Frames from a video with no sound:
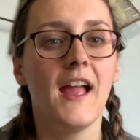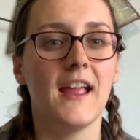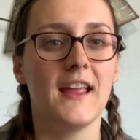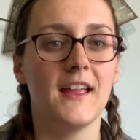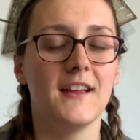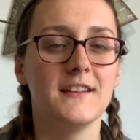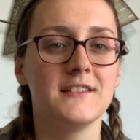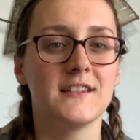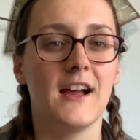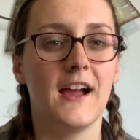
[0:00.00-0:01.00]

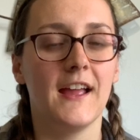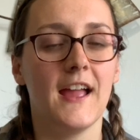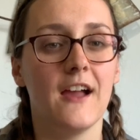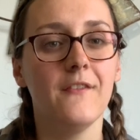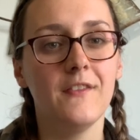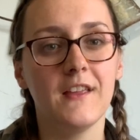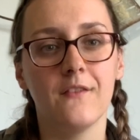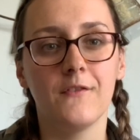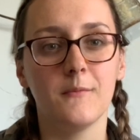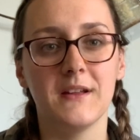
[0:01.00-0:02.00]
And I have in the
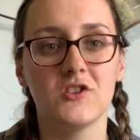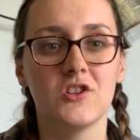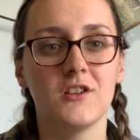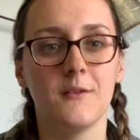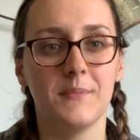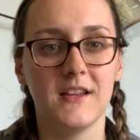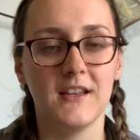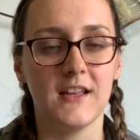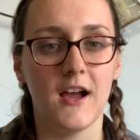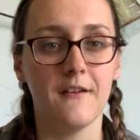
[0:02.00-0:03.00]
information a
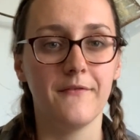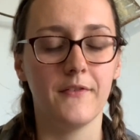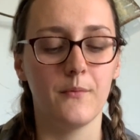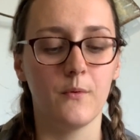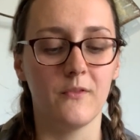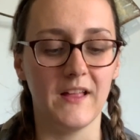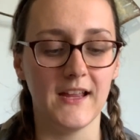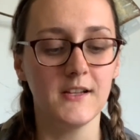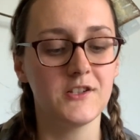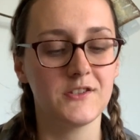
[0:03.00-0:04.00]
PDF
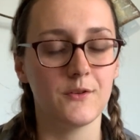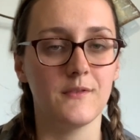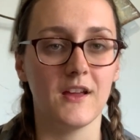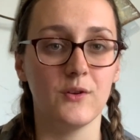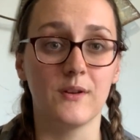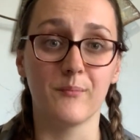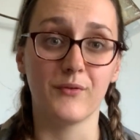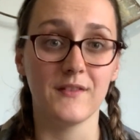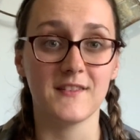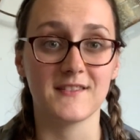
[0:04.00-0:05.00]
linked so that you can
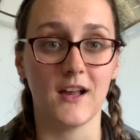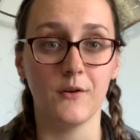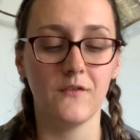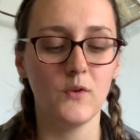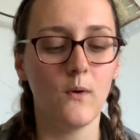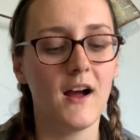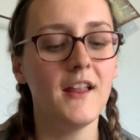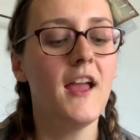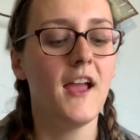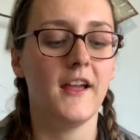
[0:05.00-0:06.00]
print this out if you want,
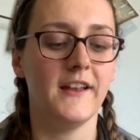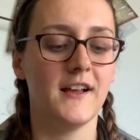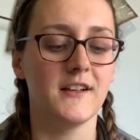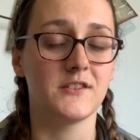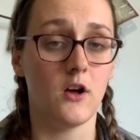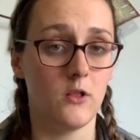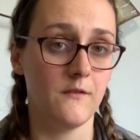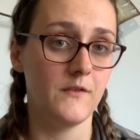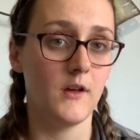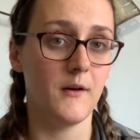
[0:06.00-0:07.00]
and it has all
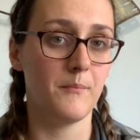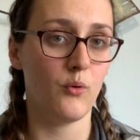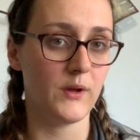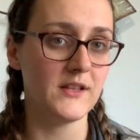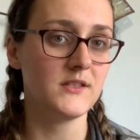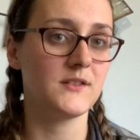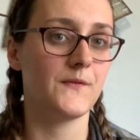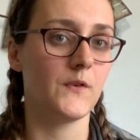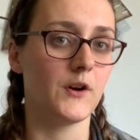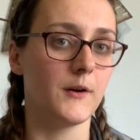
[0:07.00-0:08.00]
of the points
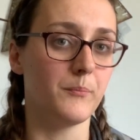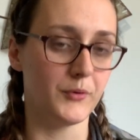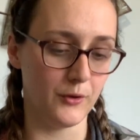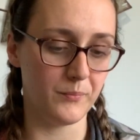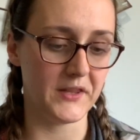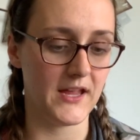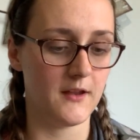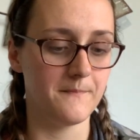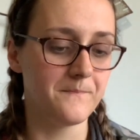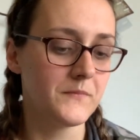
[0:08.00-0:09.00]
for Blue Plan.